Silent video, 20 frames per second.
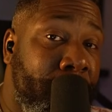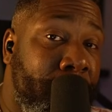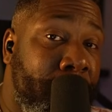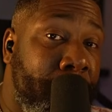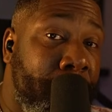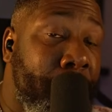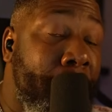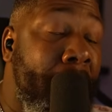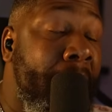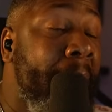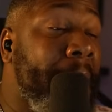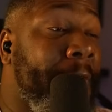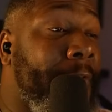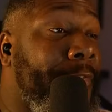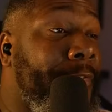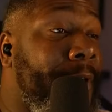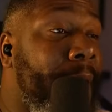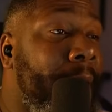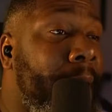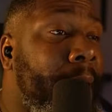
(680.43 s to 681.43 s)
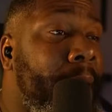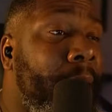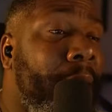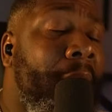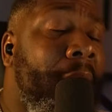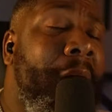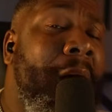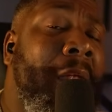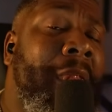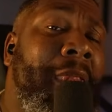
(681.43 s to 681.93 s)
Matter of fact,
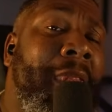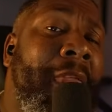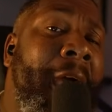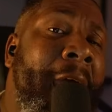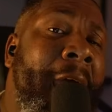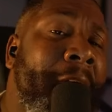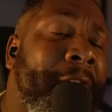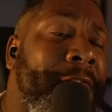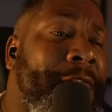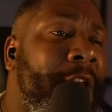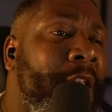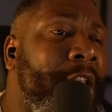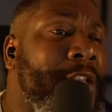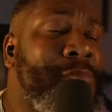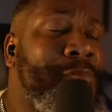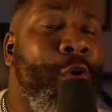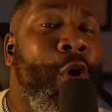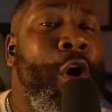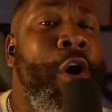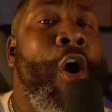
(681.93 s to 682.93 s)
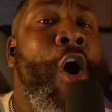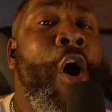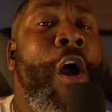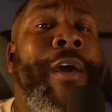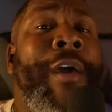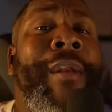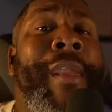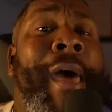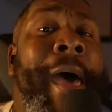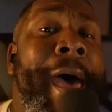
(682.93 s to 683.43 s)
a landfill is more
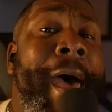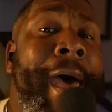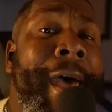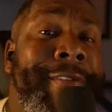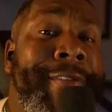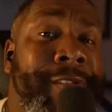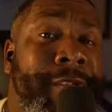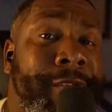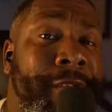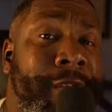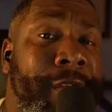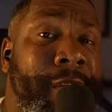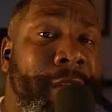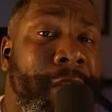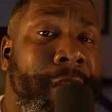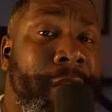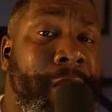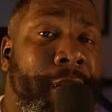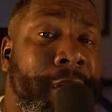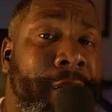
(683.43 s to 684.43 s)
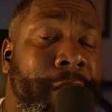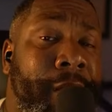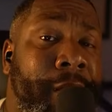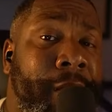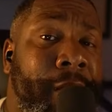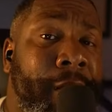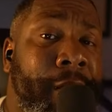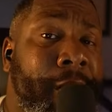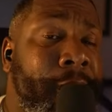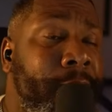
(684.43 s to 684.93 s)
organized.
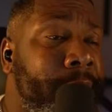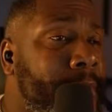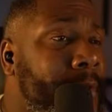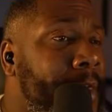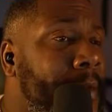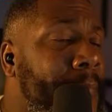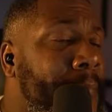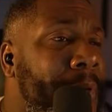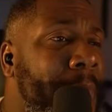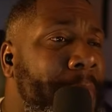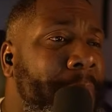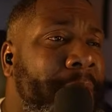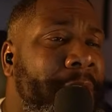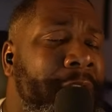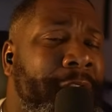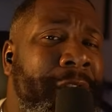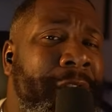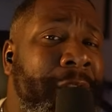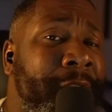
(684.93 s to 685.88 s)
Them people live in